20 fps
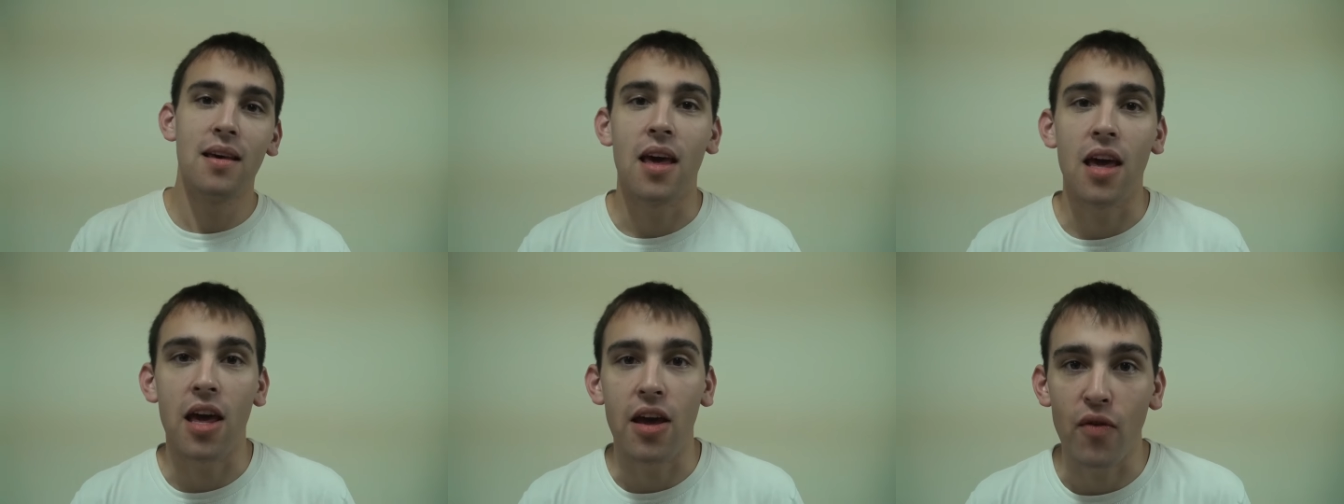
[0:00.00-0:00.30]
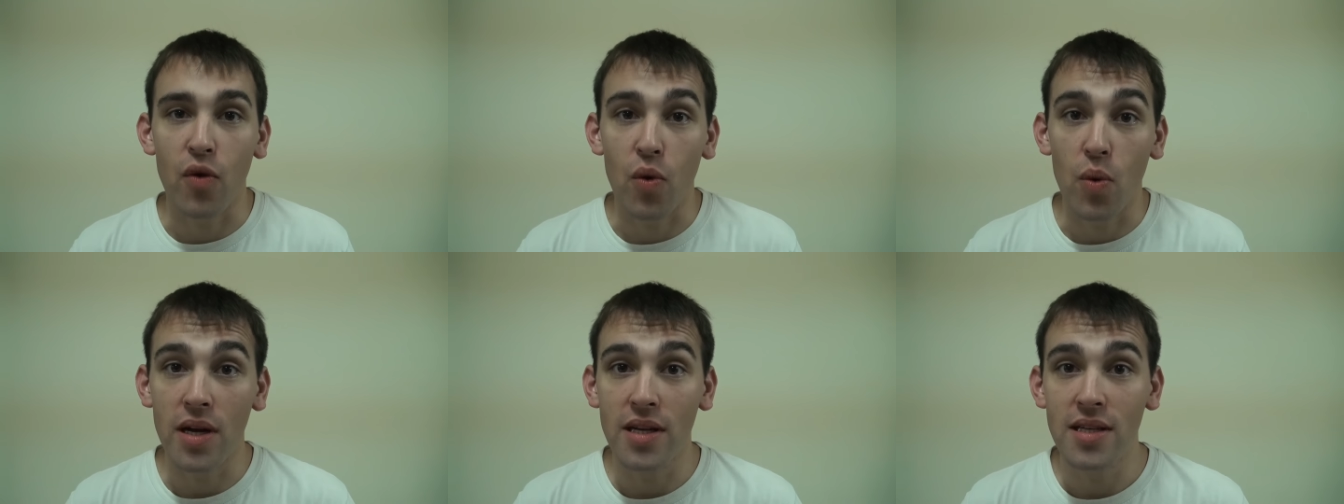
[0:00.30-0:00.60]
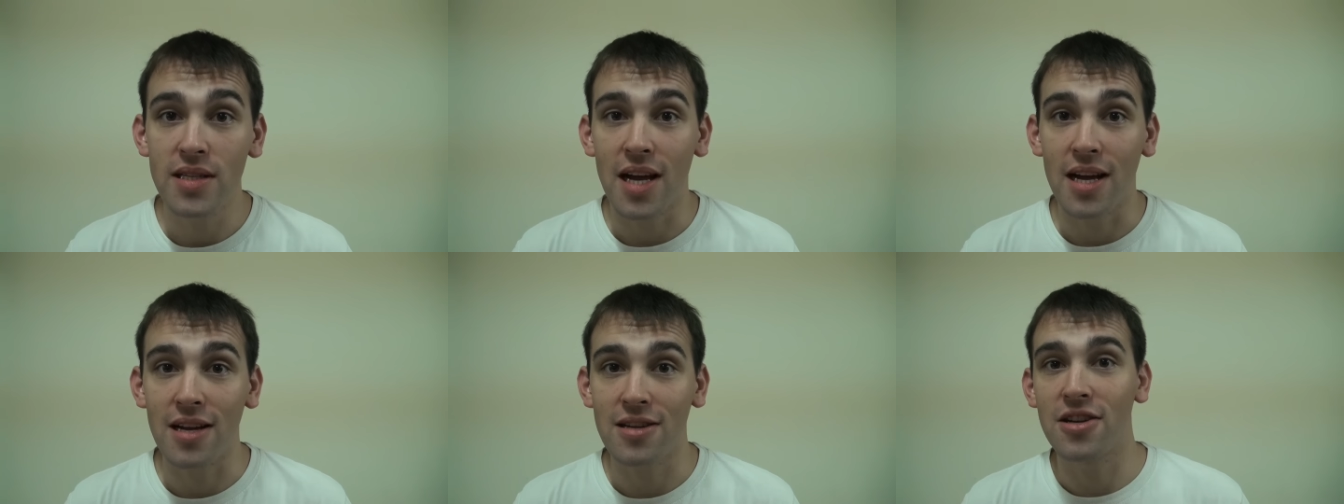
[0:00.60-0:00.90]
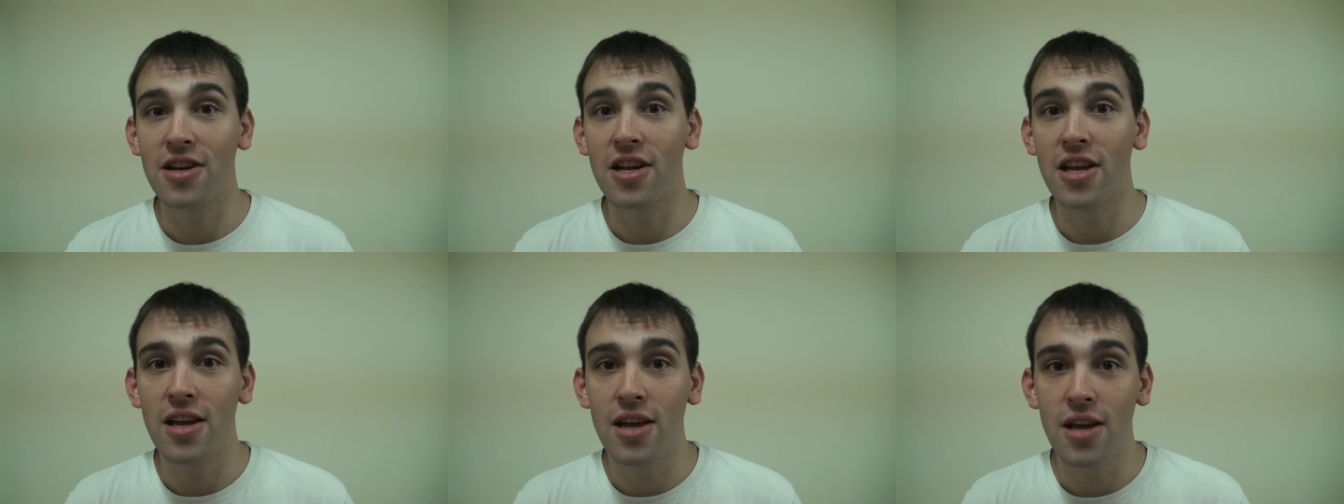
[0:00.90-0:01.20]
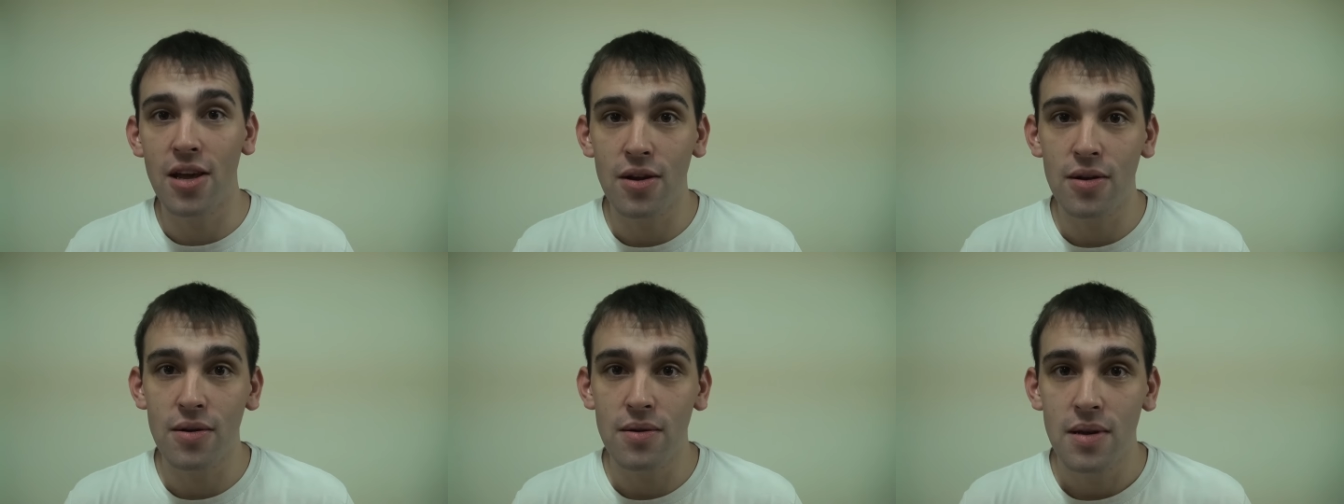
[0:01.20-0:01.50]
Hey everyone, Dr. D
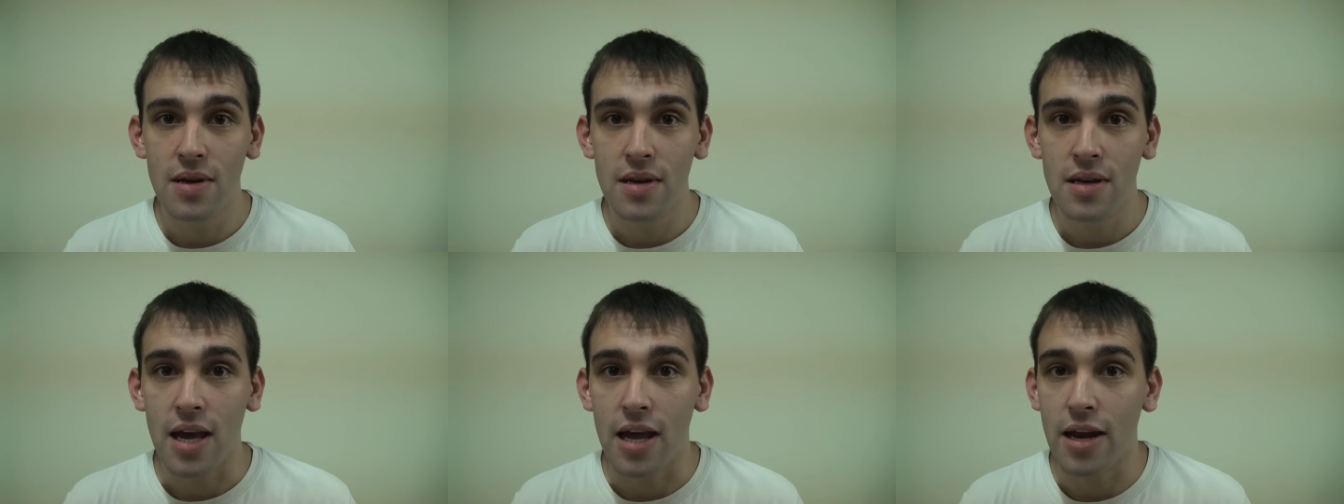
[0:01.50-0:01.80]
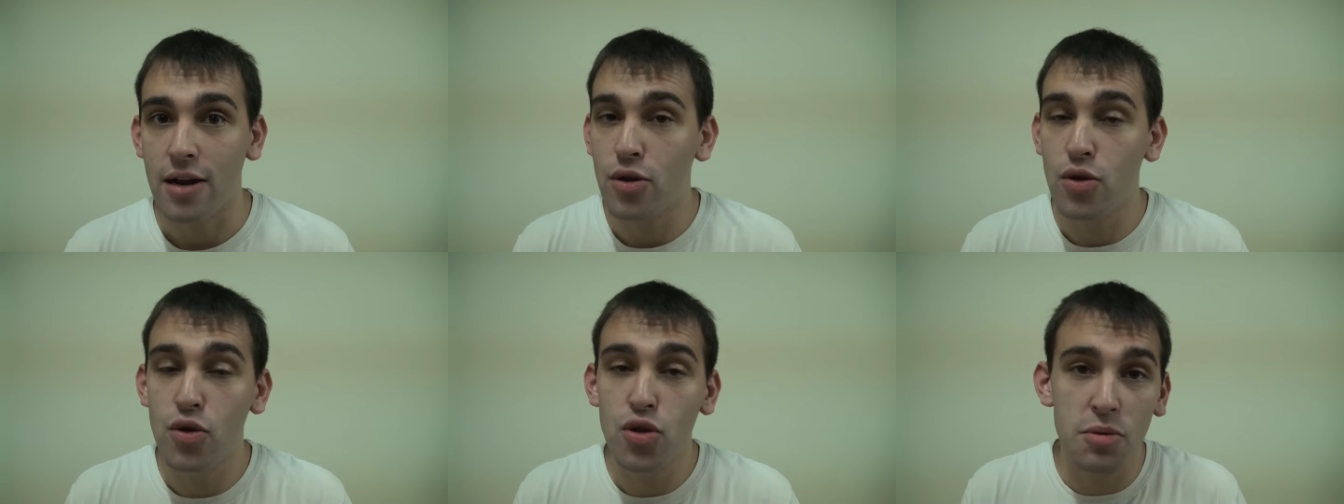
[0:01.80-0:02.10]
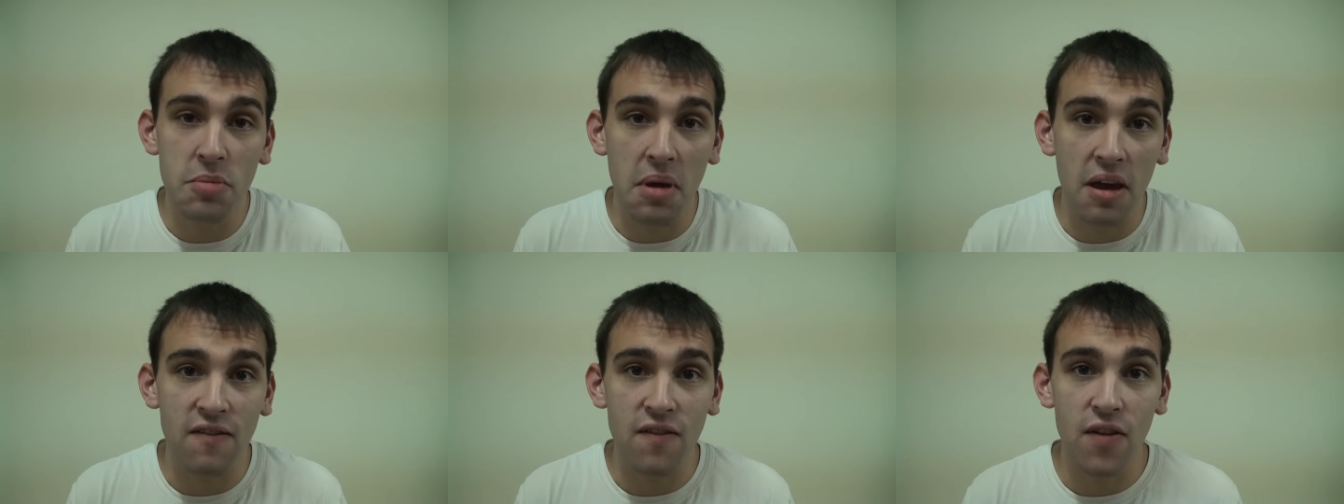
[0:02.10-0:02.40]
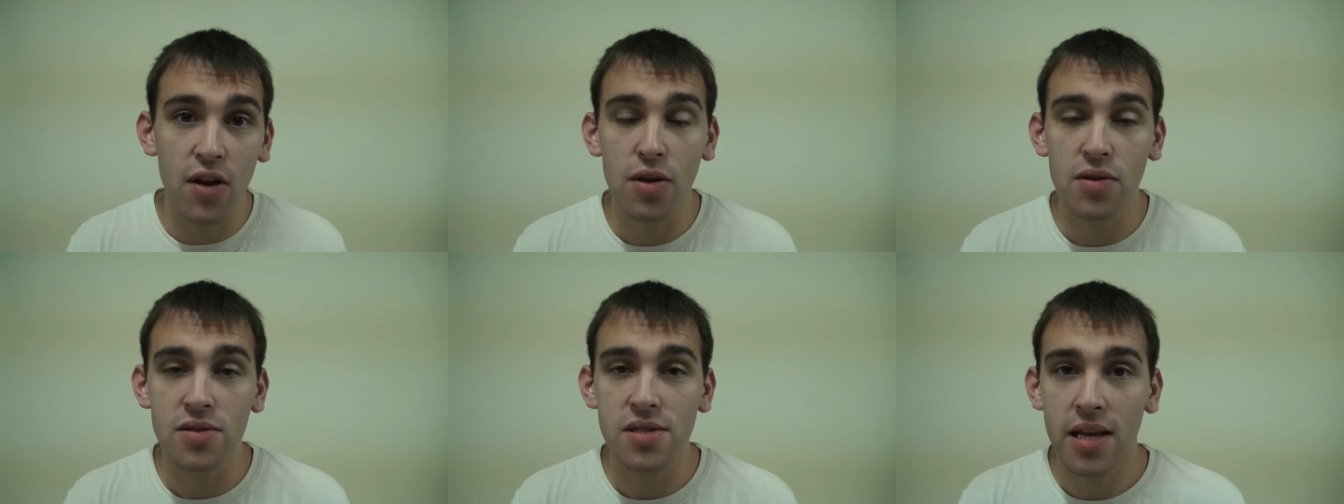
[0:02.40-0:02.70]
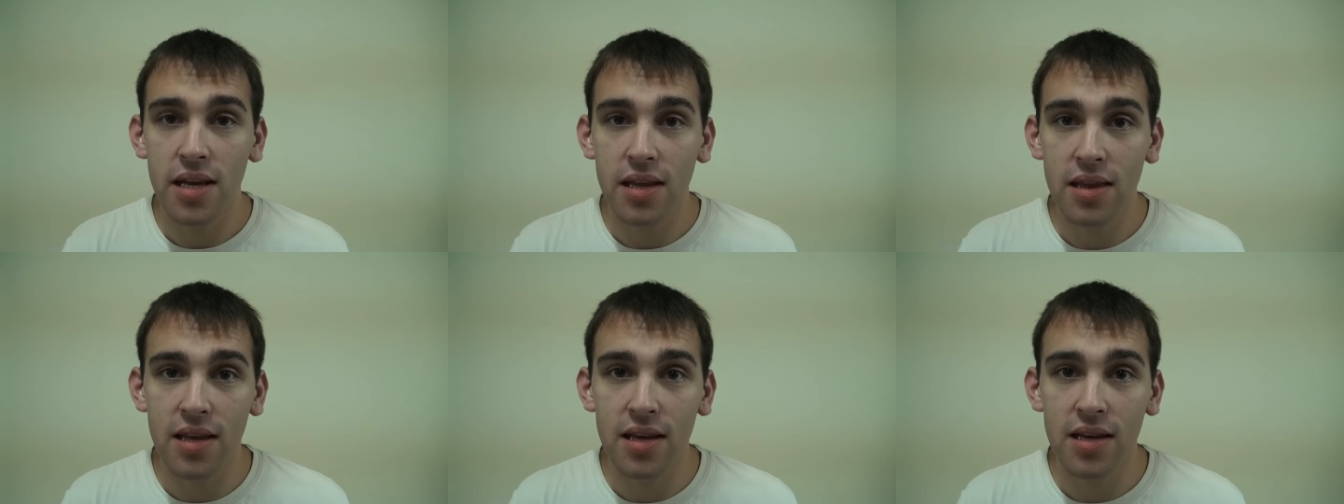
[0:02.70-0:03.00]
here. I don't usually make videos
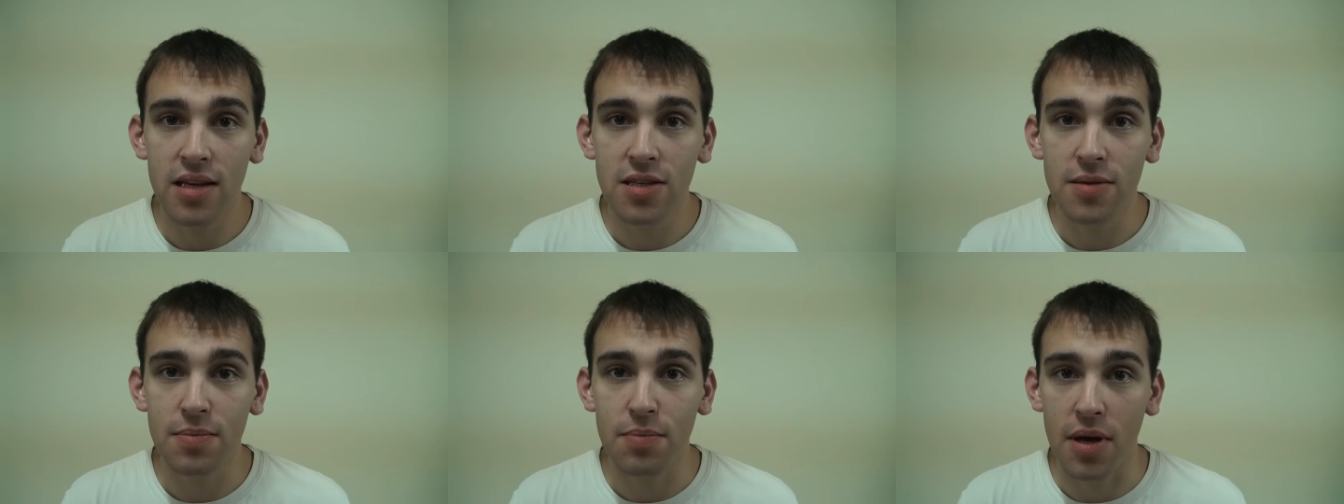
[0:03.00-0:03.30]
like this,